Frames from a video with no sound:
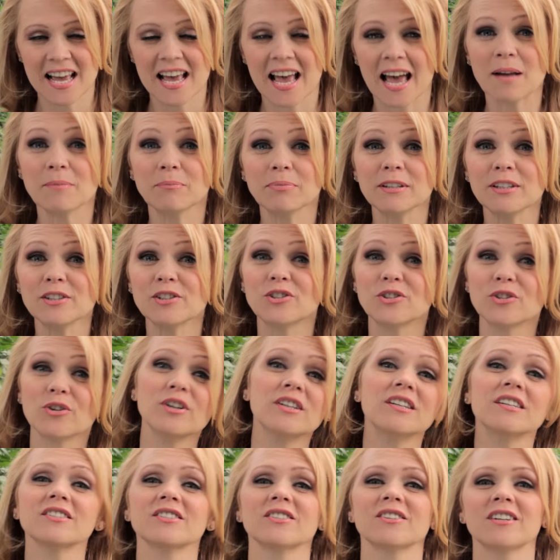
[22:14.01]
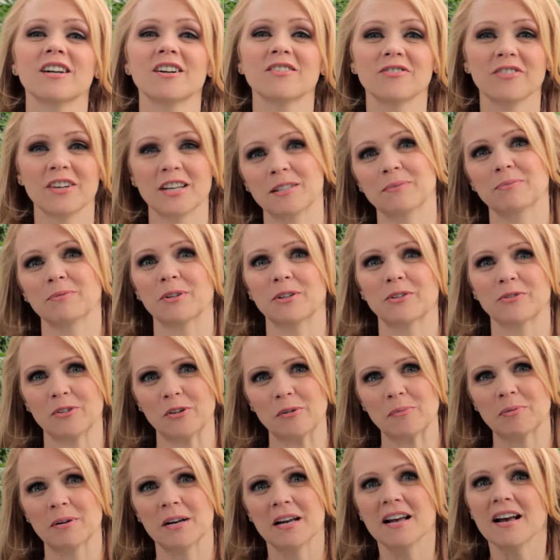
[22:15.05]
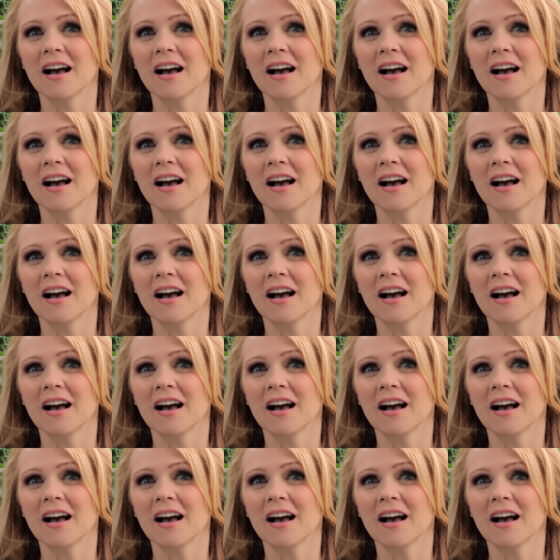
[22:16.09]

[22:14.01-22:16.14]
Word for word: and please join us on our Facebook group.